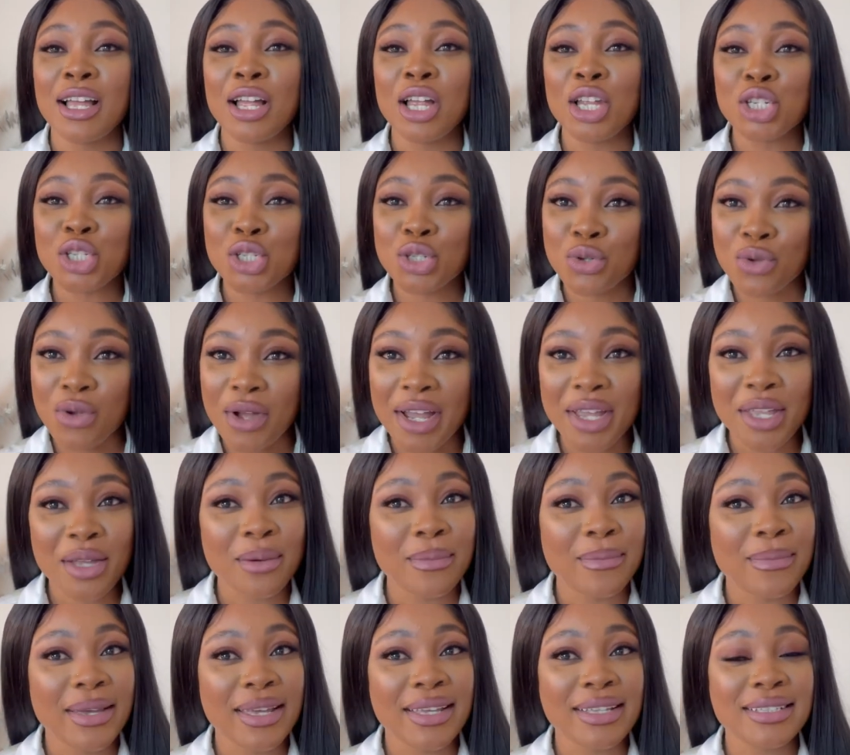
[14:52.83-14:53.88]
try your
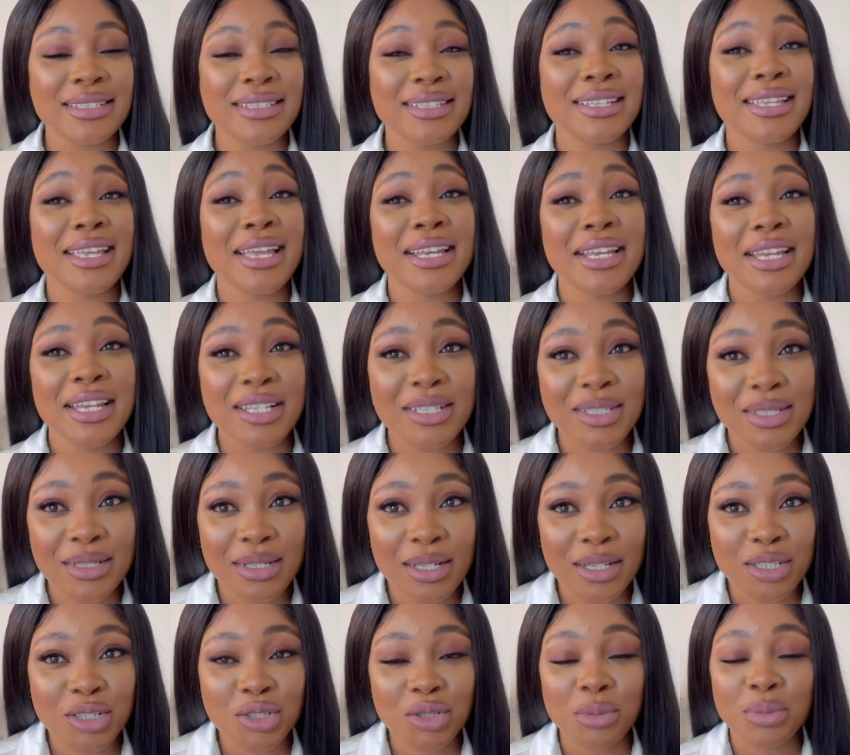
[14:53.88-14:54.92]
best, get into the
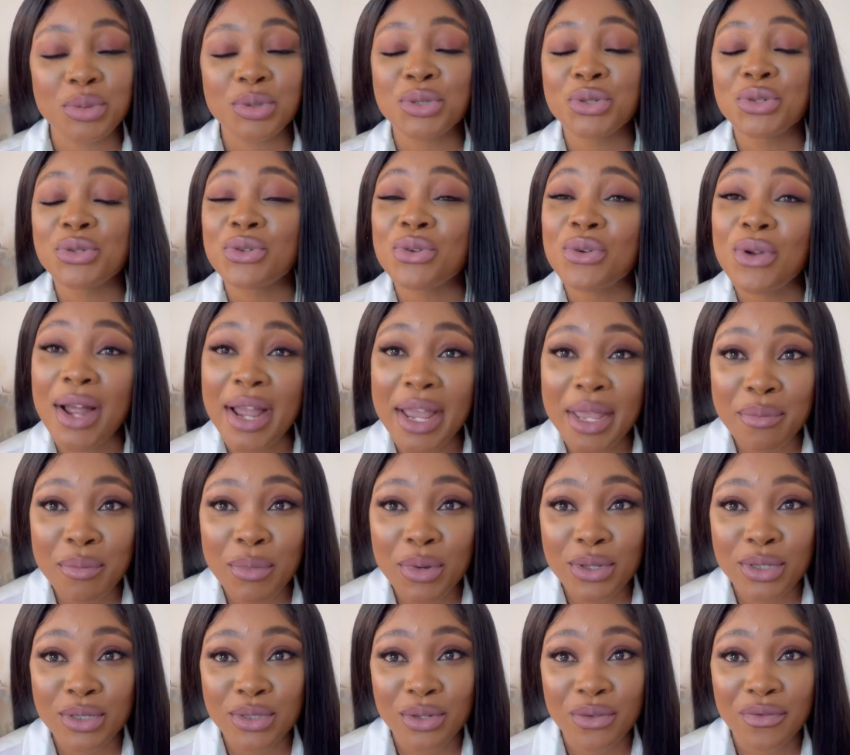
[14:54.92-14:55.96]
shop, try
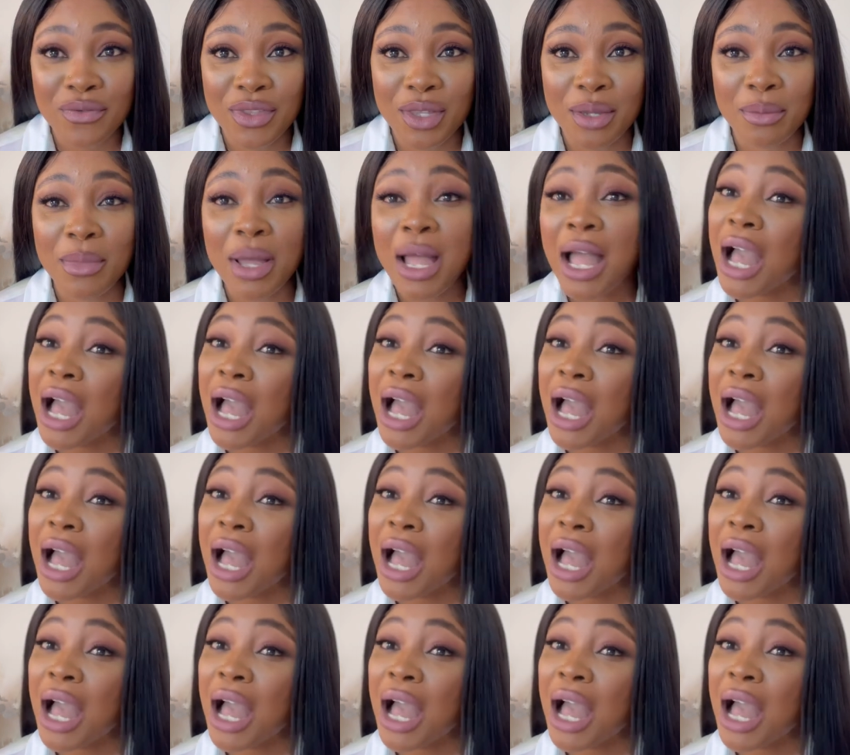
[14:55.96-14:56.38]
most of them.